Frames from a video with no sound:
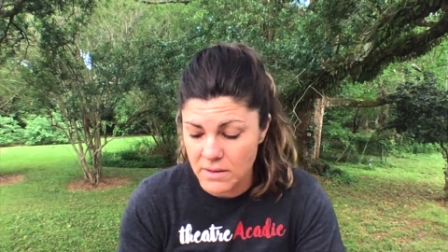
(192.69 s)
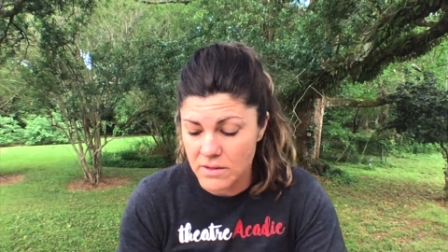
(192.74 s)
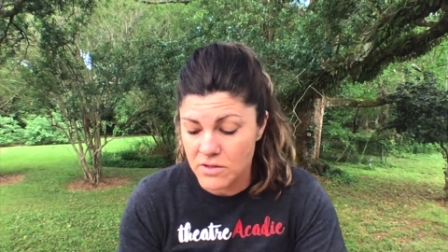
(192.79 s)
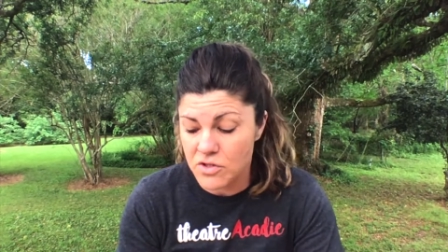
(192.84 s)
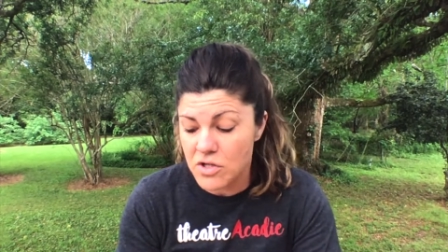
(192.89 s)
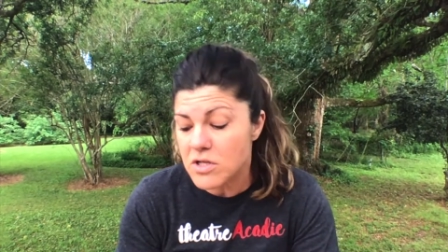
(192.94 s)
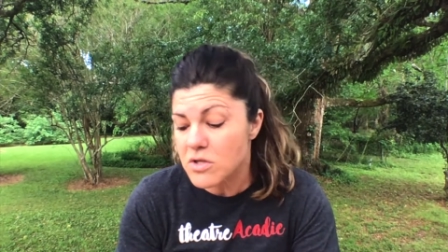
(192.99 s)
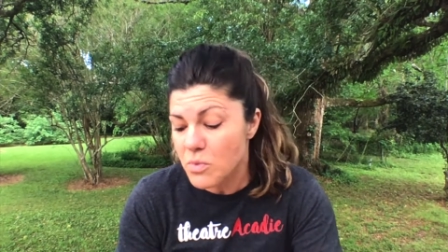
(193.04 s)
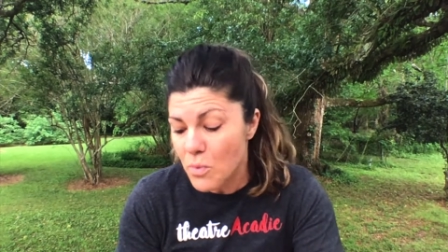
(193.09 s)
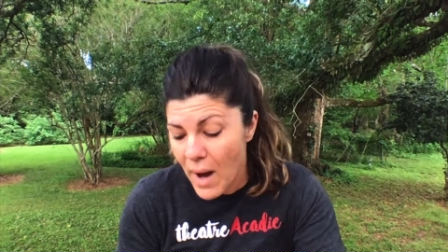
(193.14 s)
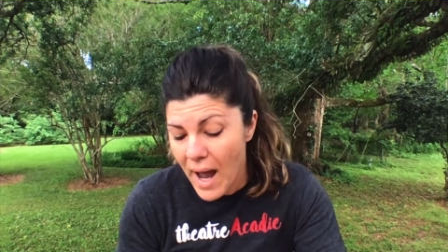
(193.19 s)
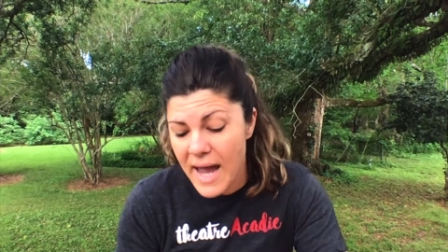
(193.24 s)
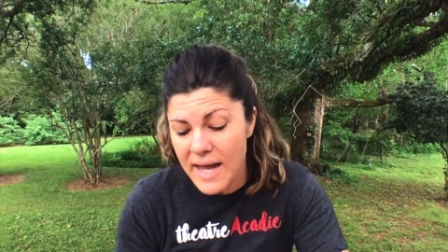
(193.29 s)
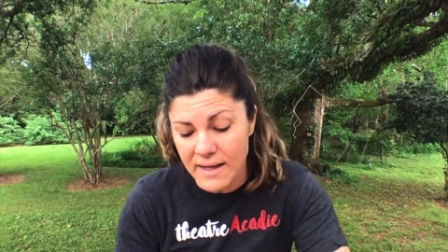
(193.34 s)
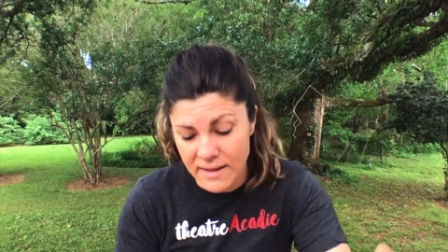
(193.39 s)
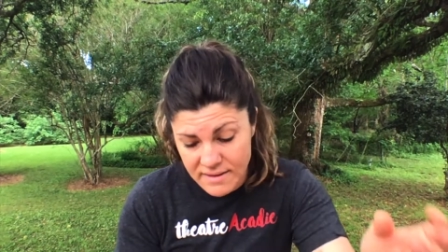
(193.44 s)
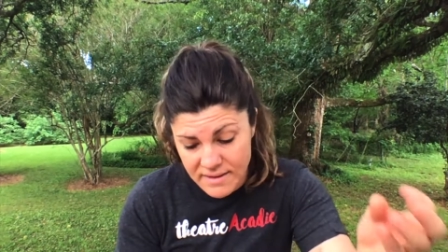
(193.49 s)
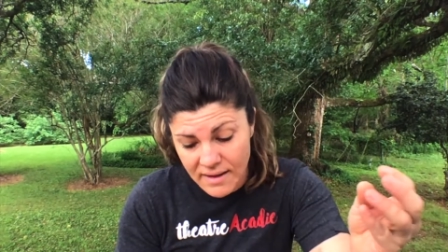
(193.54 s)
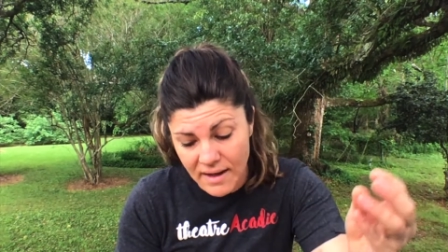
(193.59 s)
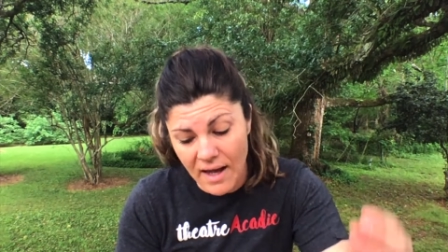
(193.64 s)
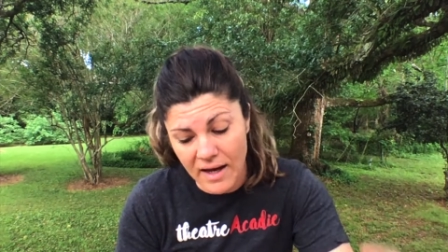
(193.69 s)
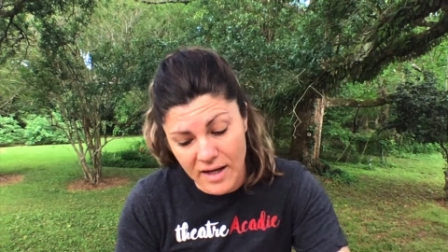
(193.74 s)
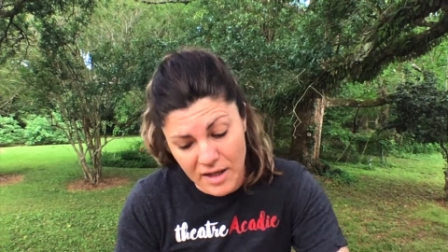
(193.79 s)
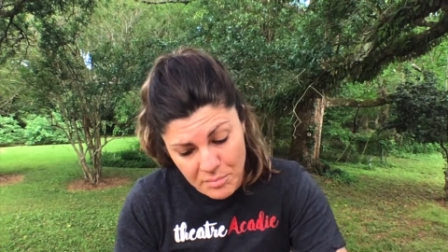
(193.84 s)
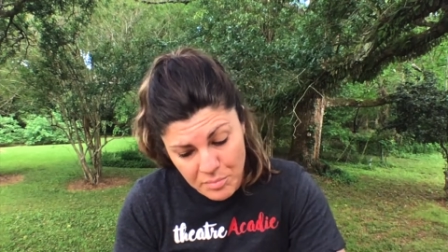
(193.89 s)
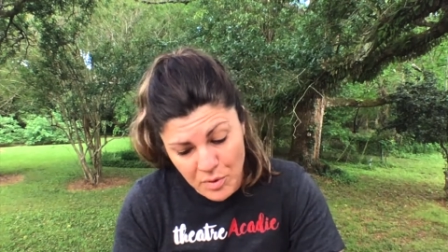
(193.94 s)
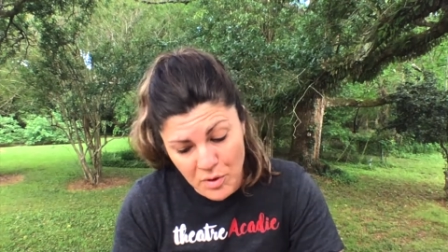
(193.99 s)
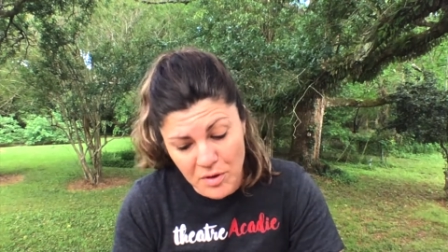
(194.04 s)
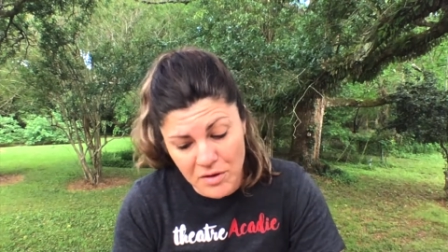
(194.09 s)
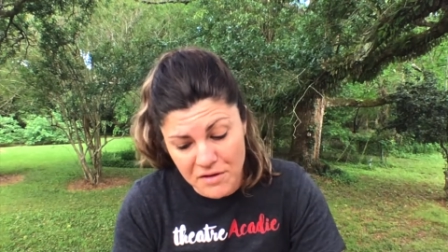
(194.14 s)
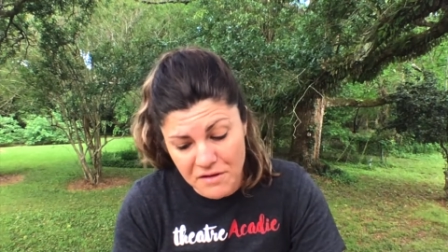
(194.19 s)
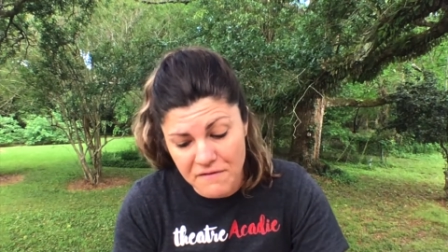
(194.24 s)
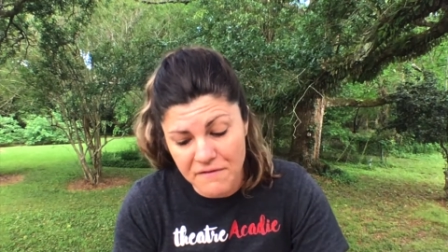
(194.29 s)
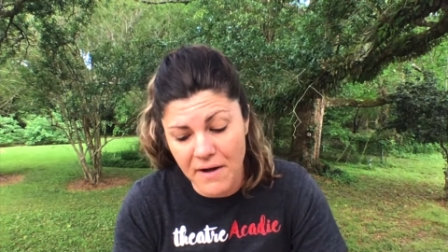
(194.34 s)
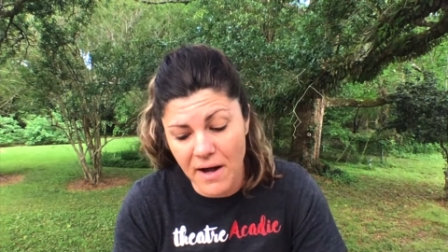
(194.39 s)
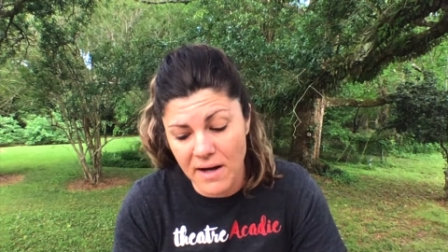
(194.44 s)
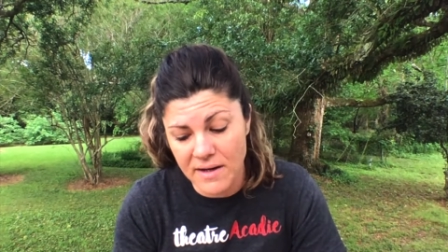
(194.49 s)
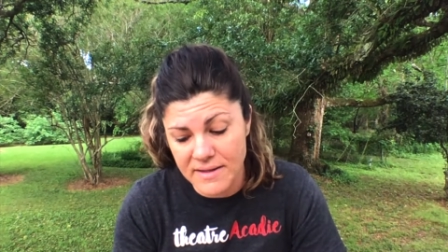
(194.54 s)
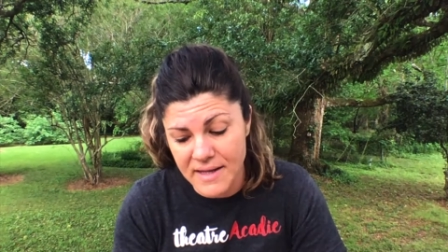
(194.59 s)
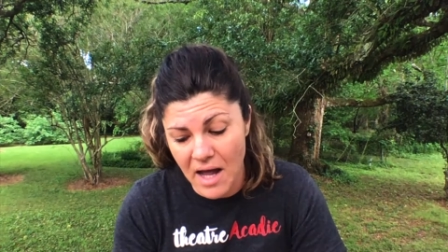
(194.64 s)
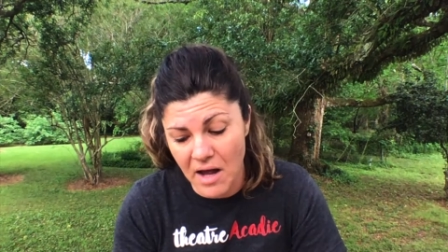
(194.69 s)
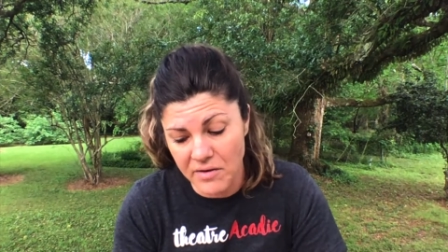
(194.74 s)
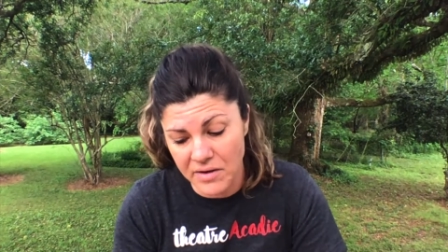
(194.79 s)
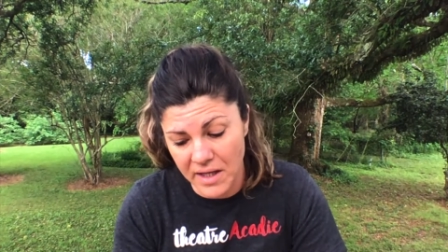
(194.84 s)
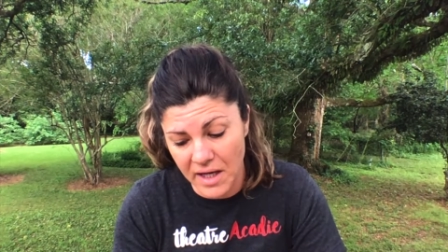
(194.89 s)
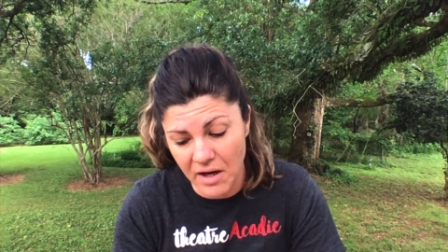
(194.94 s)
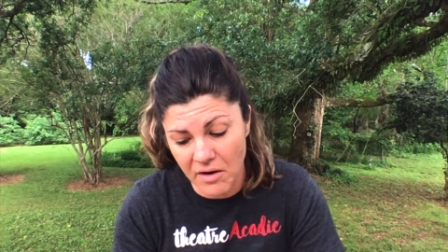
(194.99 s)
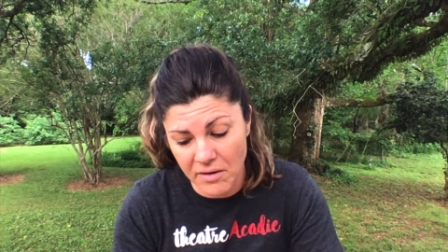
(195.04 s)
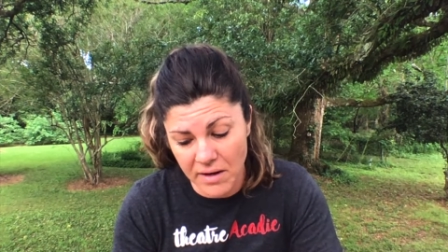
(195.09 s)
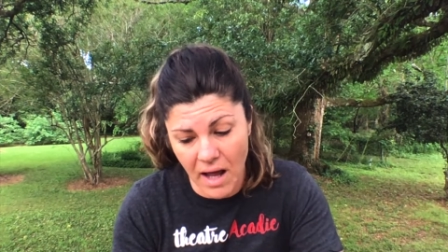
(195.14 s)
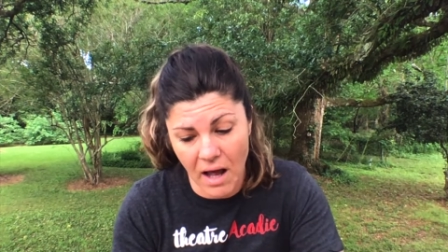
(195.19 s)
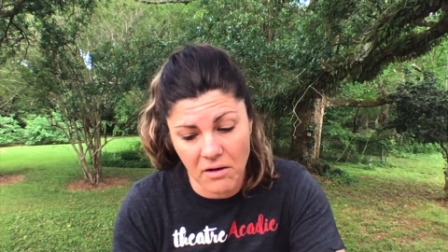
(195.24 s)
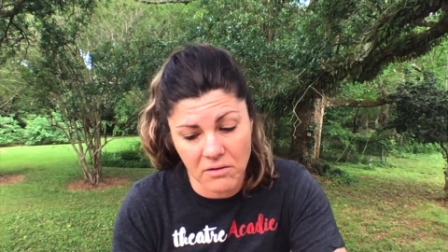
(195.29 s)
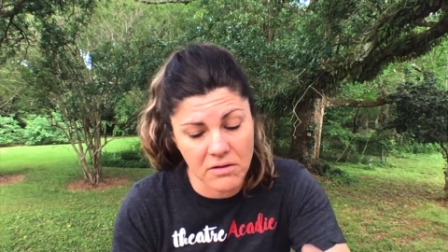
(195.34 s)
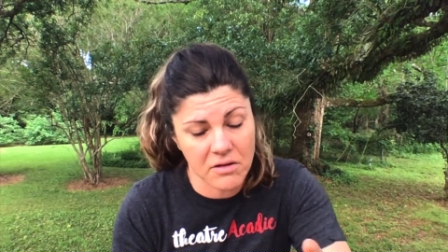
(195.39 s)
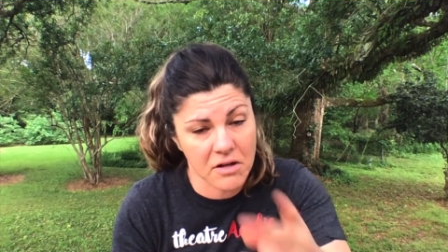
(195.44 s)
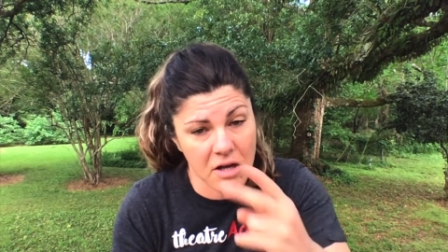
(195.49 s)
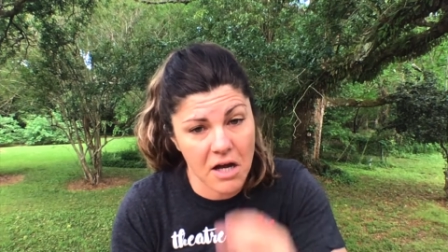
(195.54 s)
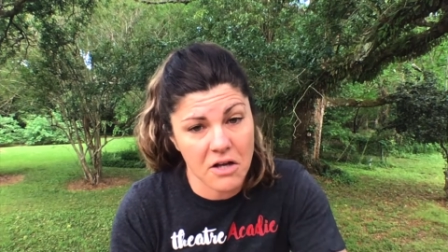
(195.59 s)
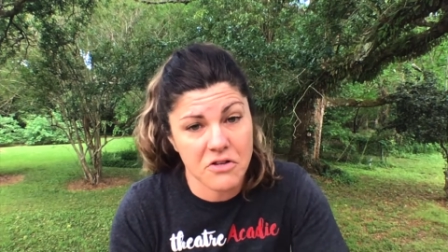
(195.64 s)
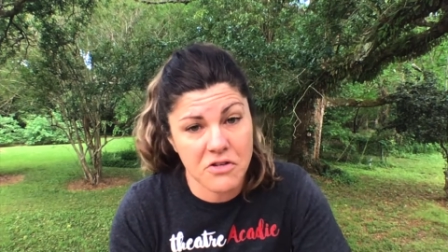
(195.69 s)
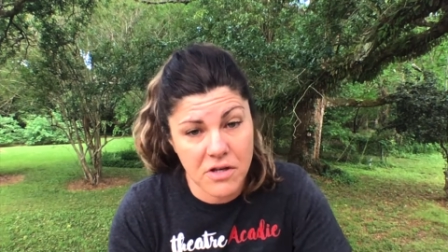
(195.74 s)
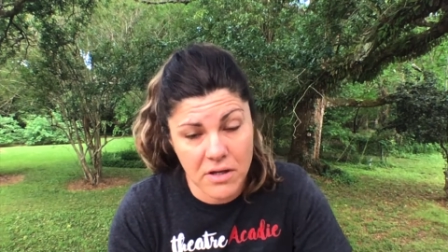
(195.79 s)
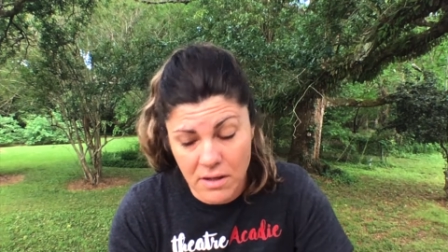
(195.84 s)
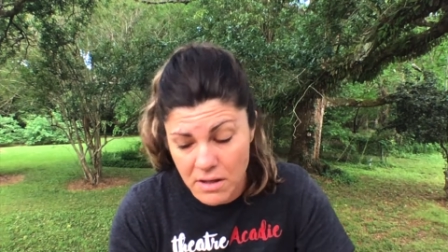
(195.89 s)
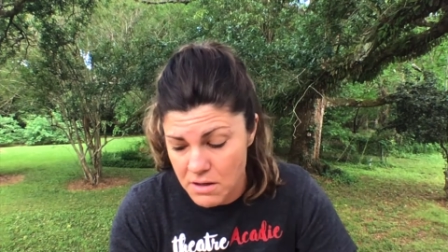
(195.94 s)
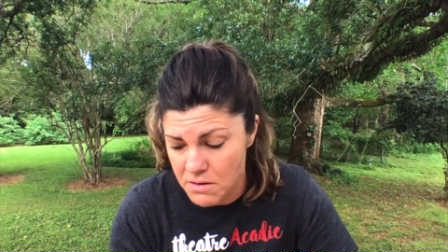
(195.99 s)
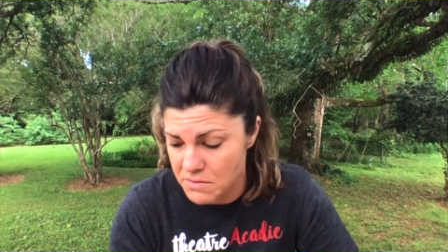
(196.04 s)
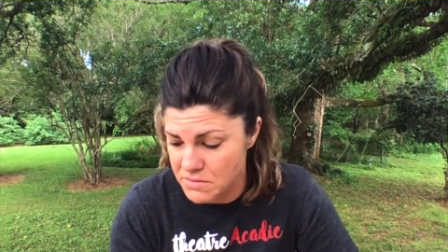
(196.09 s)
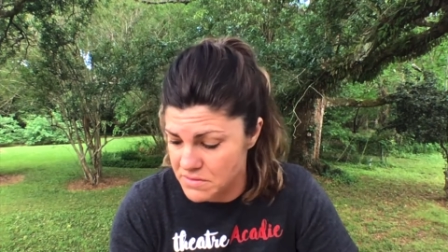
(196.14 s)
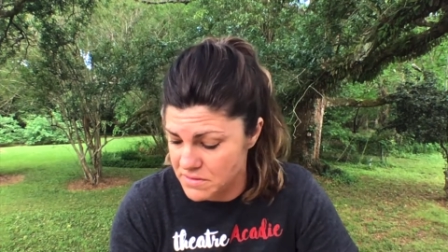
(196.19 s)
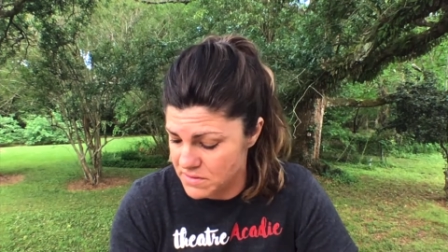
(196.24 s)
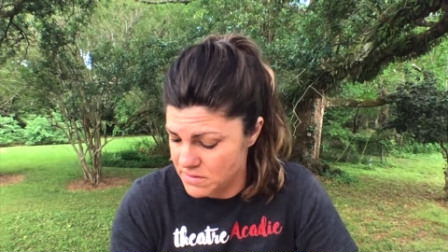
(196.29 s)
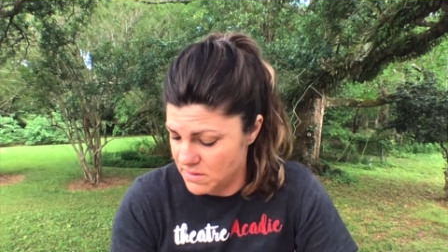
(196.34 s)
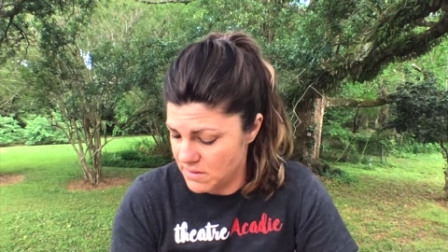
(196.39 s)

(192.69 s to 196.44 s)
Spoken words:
just wait until I can pull the vine down here and I'll cut you loose."